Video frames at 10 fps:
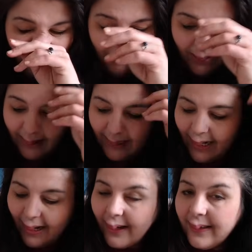But
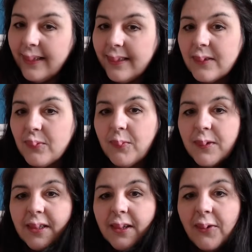yeah, I think this one
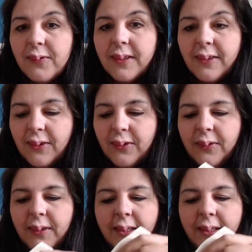was closer to